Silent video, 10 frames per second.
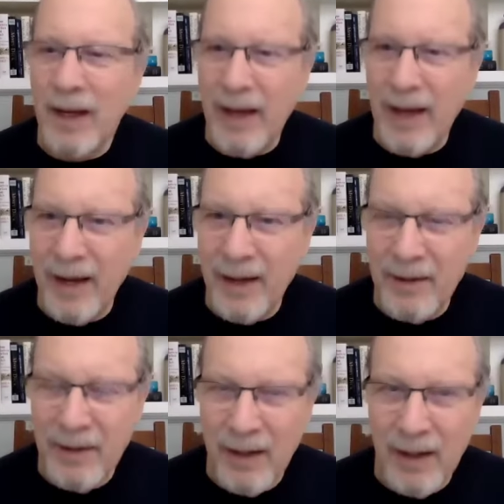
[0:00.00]

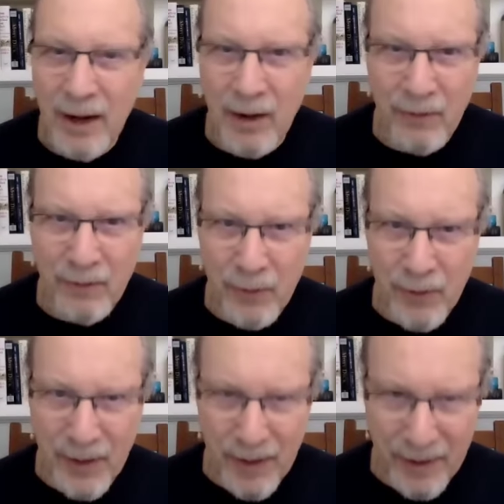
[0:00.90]
and our
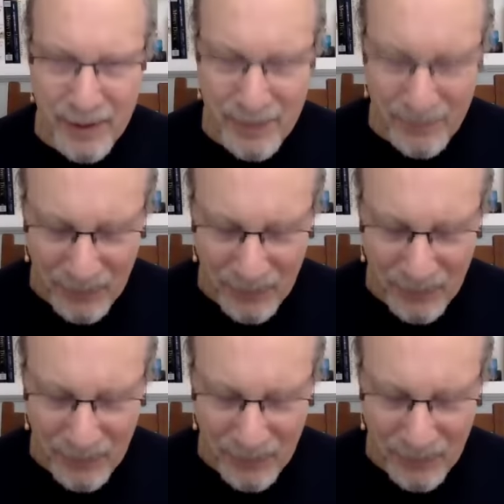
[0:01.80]
forehead